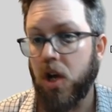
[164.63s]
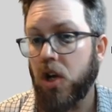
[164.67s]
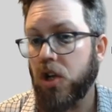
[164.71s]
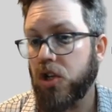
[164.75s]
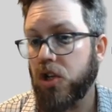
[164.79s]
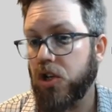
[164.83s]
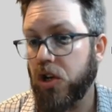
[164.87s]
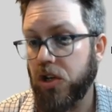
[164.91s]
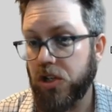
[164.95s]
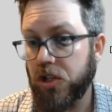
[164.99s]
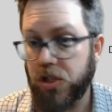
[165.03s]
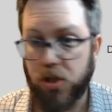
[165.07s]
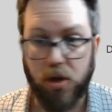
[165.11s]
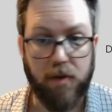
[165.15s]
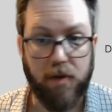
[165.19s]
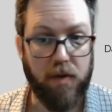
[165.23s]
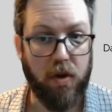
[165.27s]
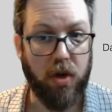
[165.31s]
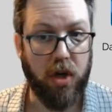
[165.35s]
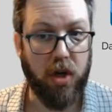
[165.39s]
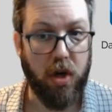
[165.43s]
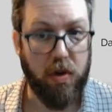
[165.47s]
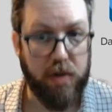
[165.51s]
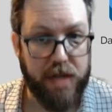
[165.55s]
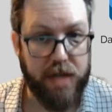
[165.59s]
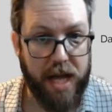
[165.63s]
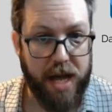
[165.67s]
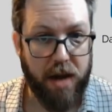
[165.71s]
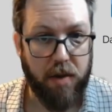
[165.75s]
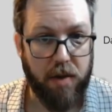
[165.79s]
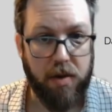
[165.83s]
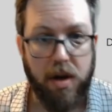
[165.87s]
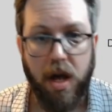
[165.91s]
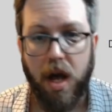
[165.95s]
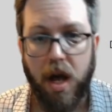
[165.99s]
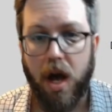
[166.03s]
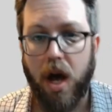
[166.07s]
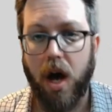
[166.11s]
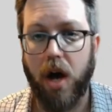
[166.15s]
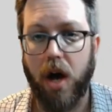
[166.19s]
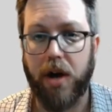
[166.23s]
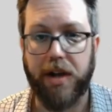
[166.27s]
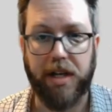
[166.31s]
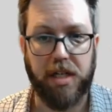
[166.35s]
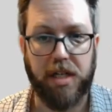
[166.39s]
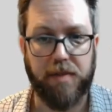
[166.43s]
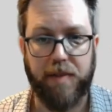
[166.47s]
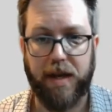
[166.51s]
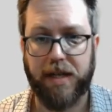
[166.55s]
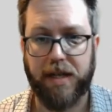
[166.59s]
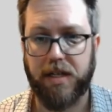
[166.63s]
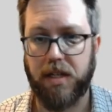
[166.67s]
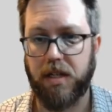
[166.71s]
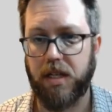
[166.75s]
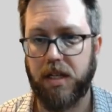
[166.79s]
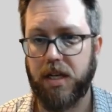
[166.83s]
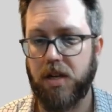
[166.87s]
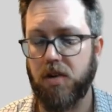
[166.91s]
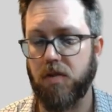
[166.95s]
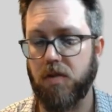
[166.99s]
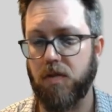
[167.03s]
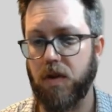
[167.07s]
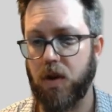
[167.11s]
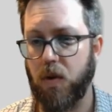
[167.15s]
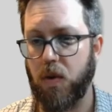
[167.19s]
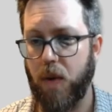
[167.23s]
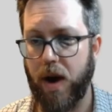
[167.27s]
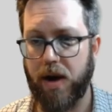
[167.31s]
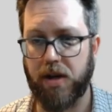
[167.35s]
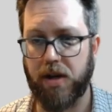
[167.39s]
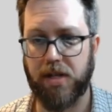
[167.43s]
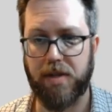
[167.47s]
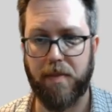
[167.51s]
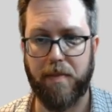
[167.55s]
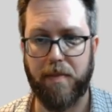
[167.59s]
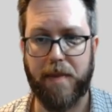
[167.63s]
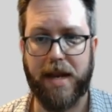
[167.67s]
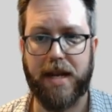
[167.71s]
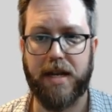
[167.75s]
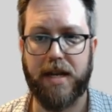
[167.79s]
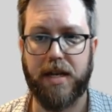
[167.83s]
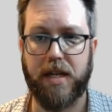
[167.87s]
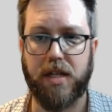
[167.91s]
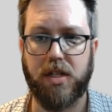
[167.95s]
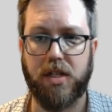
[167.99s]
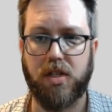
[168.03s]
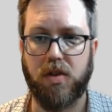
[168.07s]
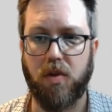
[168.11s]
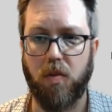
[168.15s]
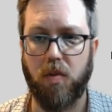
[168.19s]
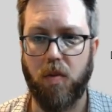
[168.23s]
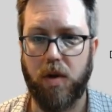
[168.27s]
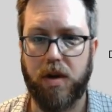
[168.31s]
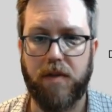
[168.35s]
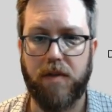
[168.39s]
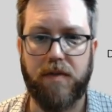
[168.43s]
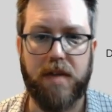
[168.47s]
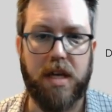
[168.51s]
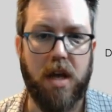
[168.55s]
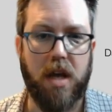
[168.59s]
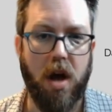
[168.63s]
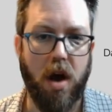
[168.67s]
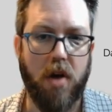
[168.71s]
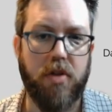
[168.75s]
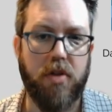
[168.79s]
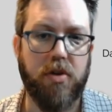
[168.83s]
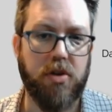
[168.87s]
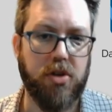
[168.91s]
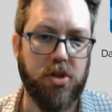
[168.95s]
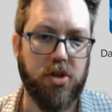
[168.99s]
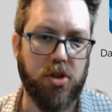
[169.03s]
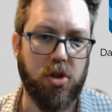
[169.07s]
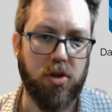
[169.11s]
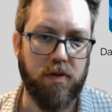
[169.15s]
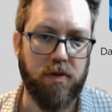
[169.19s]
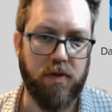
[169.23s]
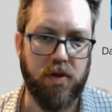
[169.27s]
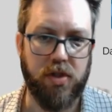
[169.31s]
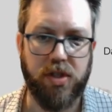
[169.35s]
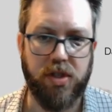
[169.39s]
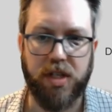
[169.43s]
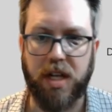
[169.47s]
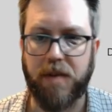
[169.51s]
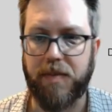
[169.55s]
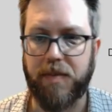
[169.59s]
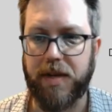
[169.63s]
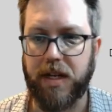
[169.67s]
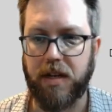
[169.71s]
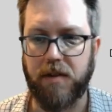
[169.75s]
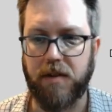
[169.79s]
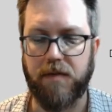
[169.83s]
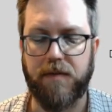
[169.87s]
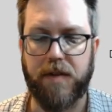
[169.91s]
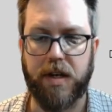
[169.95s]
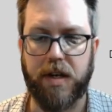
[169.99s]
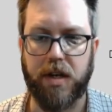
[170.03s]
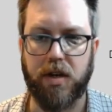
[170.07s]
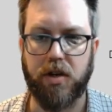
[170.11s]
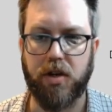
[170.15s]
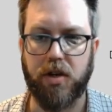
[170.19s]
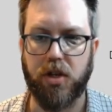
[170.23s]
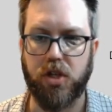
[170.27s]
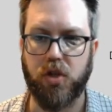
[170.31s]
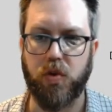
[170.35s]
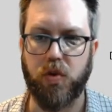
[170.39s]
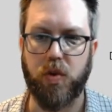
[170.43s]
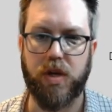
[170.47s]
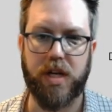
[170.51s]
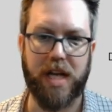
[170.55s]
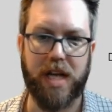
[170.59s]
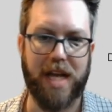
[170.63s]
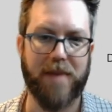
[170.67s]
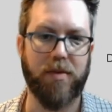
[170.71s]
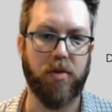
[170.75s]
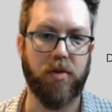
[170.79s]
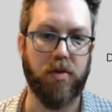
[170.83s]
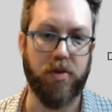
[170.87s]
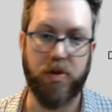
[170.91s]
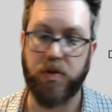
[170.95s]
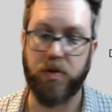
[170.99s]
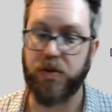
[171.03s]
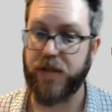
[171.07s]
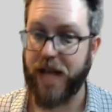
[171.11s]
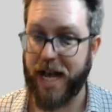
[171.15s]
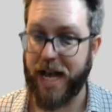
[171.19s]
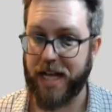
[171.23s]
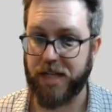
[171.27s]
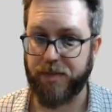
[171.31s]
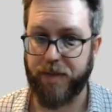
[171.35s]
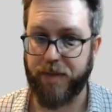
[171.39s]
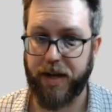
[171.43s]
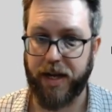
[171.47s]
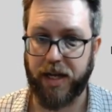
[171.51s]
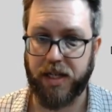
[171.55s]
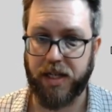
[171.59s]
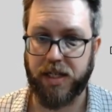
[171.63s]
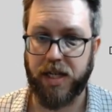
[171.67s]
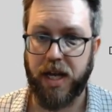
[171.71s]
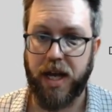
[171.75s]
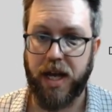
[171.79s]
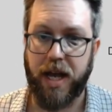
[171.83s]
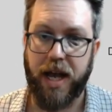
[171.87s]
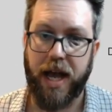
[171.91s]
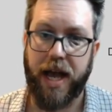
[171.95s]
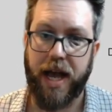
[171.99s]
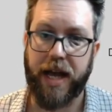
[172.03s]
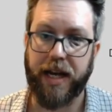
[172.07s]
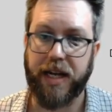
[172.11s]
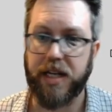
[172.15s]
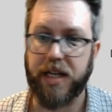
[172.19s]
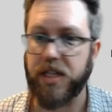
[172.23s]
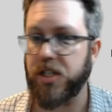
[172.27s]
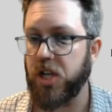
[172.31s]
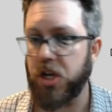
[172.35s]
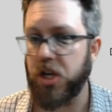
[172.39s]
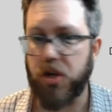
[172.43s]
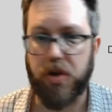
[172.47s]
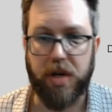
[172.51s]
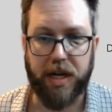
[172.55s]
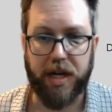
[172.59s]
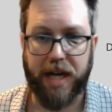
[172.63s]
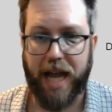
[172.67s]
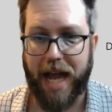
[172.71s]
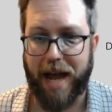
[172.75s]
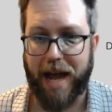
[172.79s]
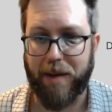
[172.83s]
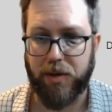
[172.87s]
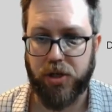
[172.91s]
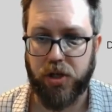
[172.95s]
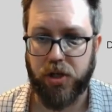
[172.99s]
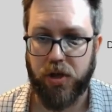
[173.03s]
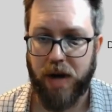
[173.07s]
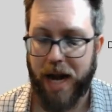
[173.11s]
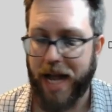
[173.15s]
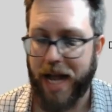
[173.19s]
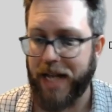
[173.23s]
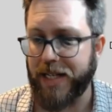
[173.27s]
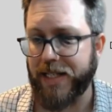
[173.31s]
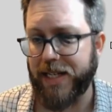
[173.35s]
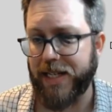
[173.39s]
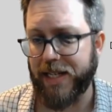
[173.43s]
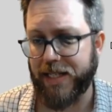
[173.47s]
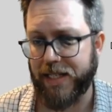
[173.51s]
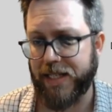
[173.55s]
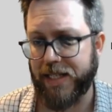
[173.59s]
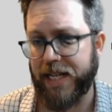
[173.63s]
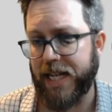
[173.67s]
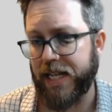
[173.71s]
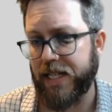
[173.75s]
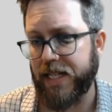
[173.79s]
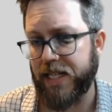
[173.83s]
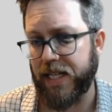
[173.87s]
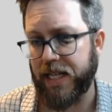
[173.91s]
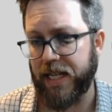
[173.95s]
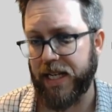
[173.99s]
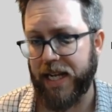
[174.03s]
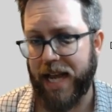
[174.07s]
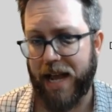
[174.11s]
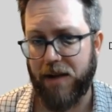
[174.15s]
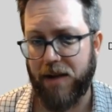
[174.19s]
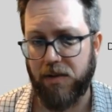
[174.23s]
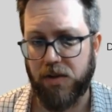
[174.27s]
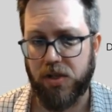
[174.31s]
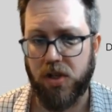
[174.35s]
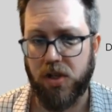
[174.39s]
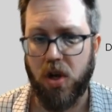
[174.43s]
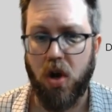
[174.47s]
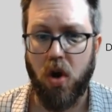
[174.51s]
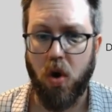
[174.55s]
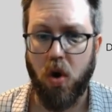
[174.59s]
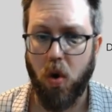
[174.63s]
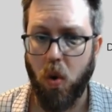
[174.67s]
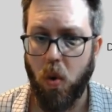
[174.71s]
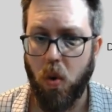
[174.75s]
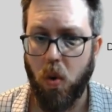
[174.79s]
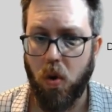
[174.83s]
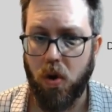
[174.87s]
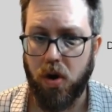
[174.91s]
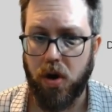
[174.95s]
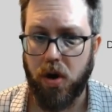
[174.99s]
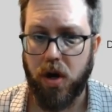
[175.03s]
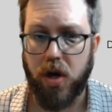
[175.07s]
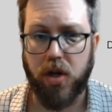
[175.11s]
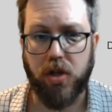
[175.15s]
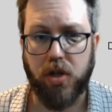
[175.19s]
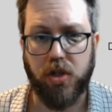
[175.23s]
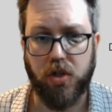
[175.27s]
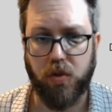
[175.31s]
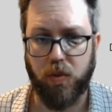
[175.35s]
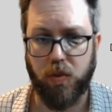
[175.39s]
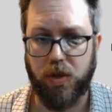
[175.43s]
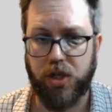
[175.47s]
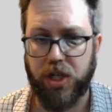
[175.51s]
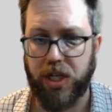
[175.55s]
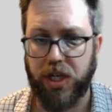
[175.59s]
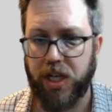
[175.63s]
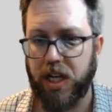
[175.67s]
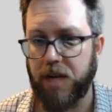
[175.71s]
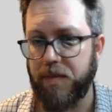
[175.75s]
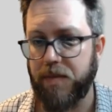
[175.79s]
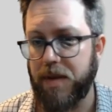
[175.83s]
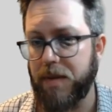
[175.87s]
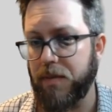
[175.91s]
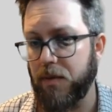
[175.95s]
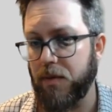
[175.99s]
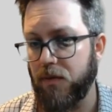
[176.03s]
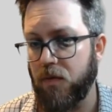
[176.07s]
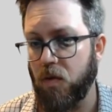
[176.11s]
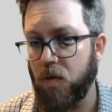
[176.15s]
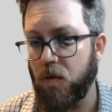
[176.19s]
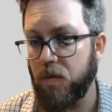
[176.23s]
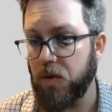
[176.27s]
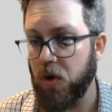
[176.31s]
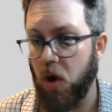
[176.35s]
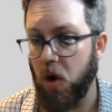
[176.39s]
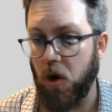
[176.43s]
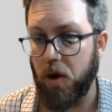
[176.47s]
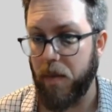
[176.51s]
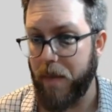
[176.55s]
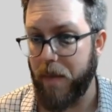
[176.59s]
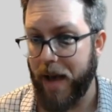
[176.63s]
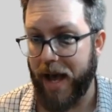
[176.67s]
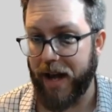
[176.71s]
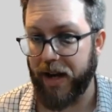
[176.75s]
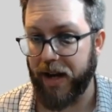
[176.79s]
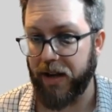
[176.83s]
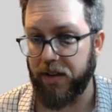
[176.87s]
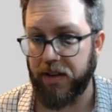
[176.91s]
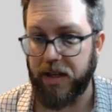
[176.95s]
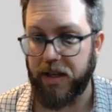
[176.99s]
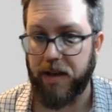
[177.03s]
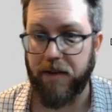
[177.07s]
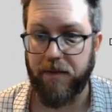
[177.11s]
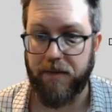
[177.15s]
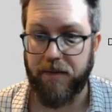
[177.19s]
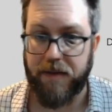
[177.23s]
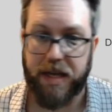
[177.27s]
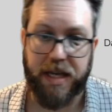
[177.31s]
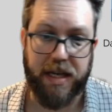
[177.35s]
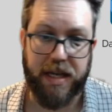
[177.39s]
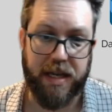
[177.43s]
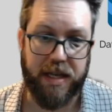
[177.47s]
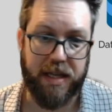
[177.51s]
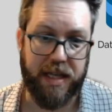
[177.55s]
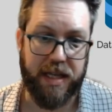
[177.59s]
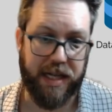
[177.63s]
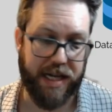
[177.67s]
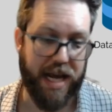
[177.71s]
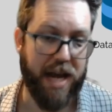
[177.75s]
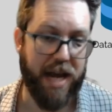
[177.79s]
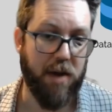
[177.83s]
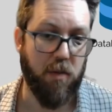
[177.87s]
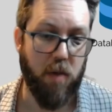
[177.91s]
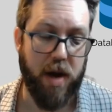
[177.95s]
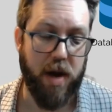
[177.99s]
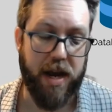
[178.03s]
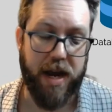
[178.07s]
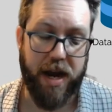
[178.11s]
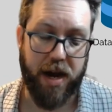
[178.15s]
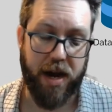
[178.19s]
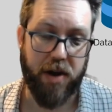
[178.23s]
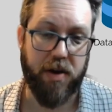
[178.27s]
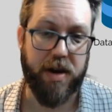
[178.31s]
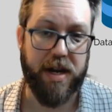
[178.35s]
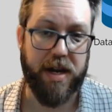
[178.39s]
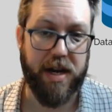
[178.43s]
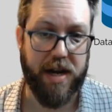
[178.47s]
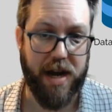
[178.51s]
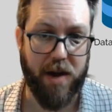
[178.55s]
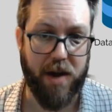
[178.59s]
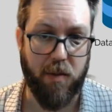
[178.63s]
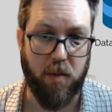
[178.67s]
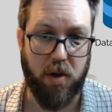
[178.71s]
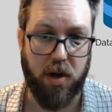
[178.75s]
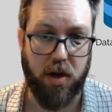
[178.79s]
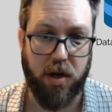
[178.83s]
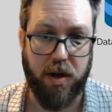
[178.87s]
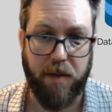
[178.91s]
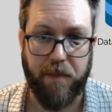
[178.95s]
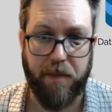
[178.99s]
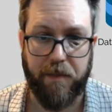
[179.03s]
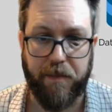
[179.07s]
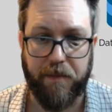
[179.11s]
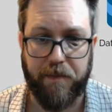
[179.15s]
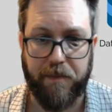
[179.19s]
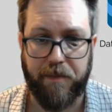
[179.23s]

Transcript: Should a server go down unexpectedly or require some maintenance, one of the other servers can be configured to enable those aspects and continue to capture asset states and counts, or switching can be performed automatically via the gateway area network.